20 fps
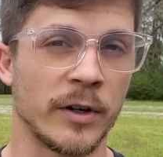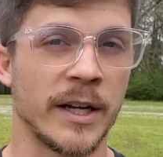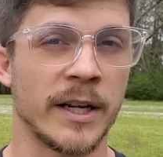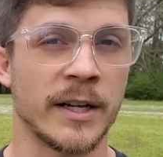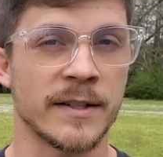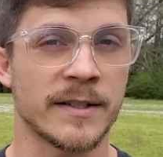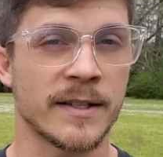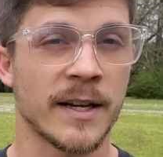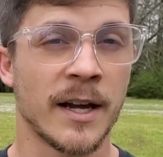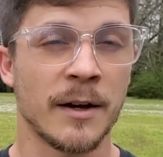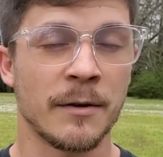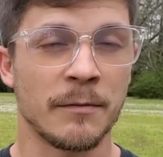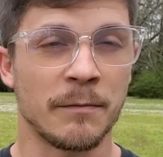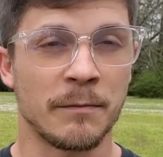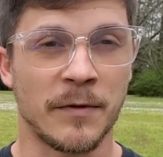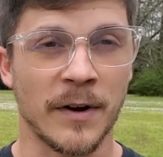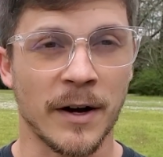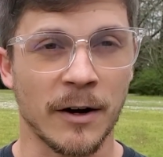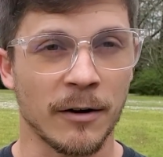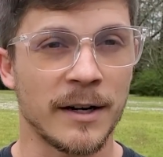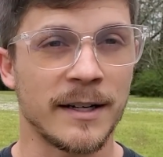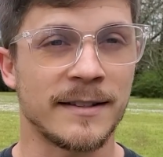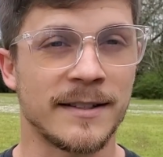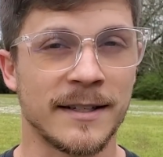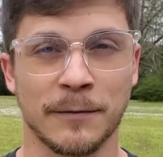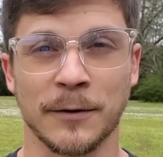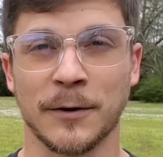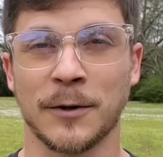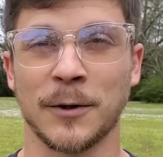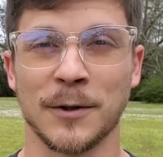It is very
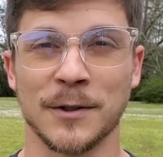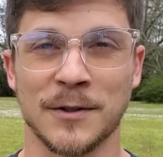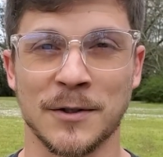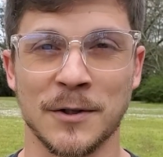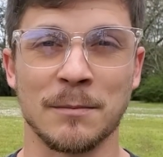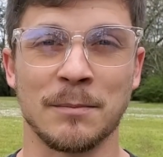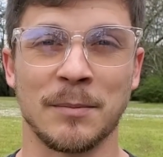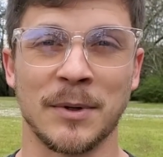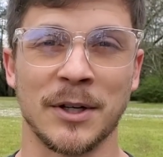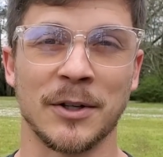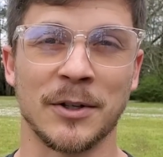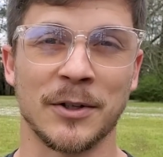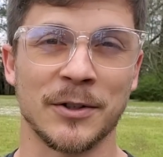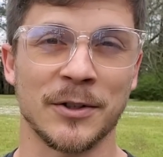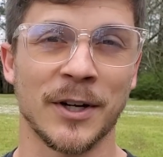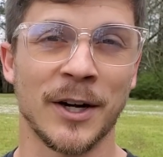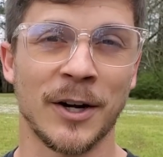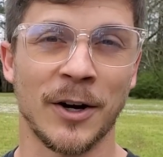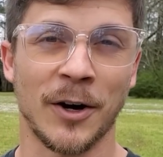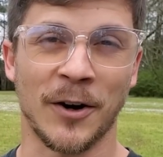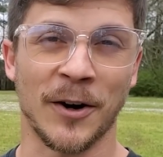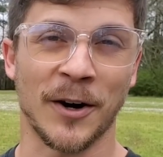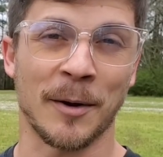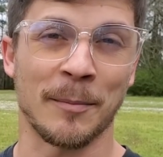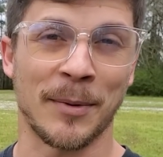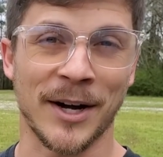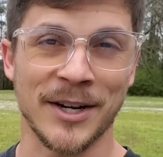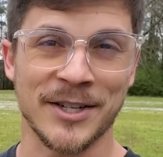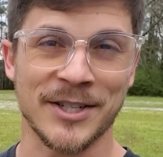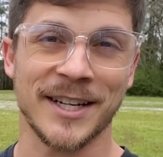difficult to build on a
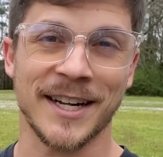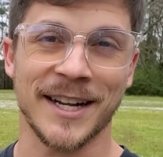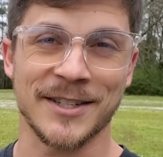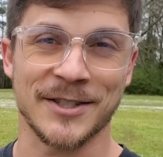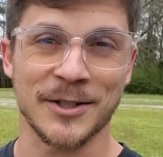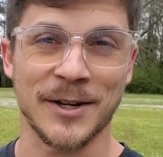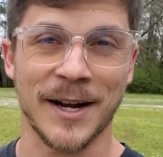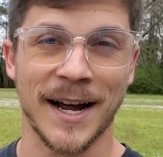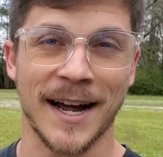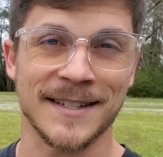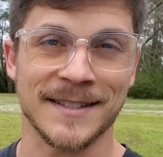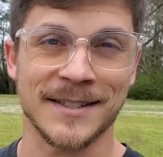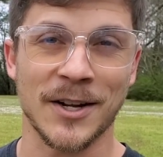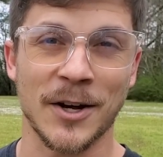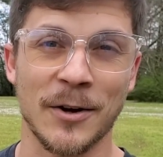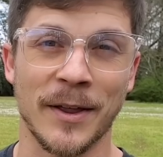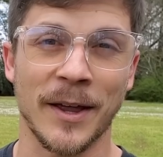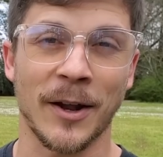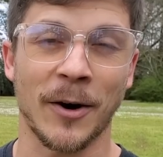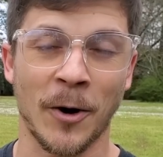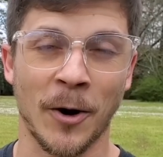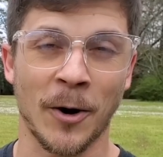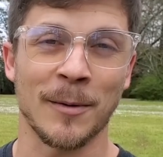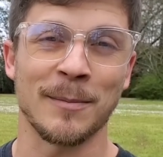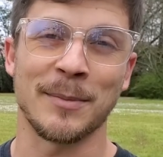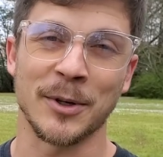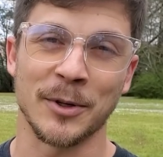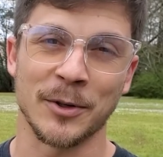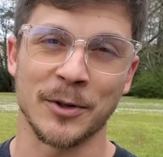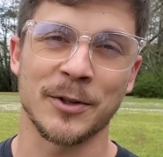budget, as you guys know that are
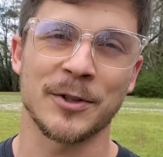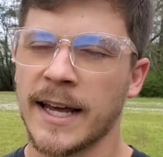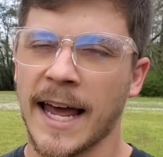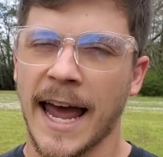builders.